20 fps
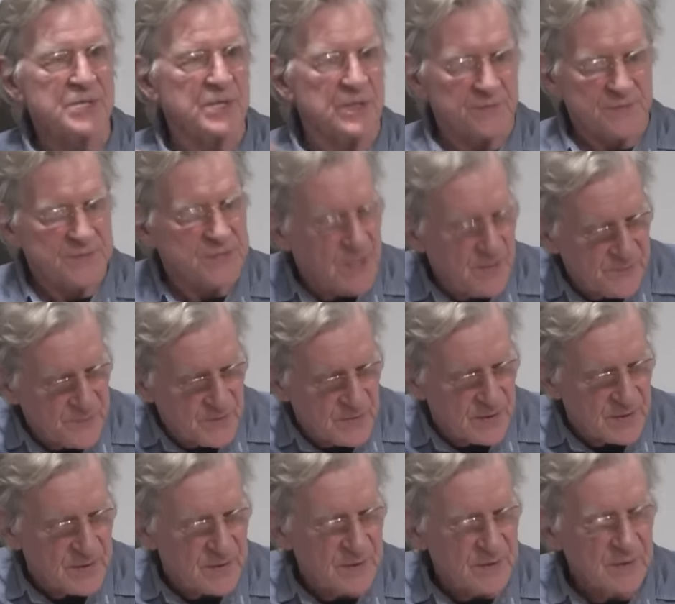of
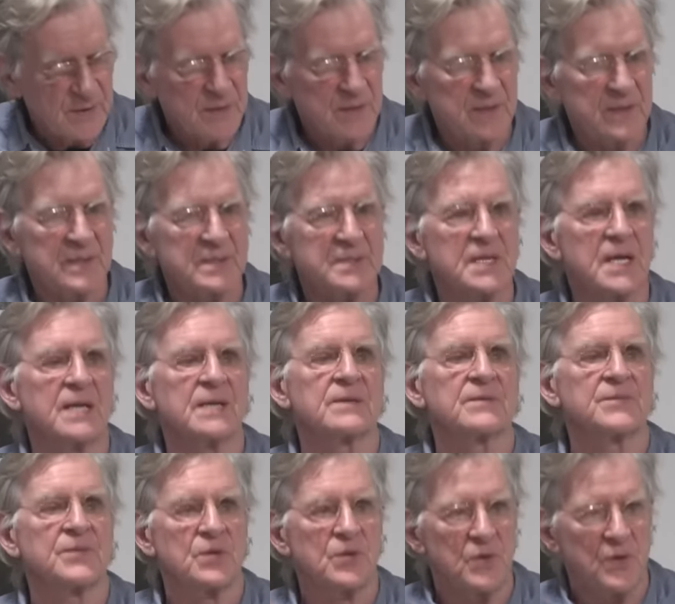suffering and of the
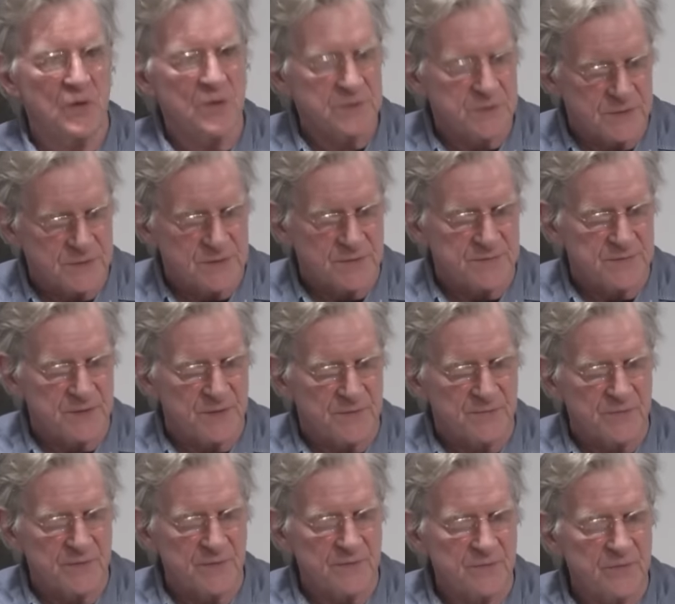causes of suffering.
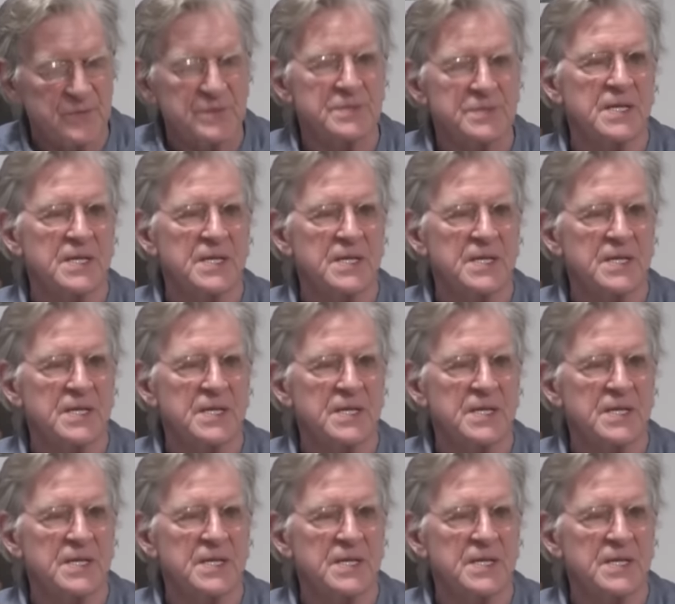Of course, they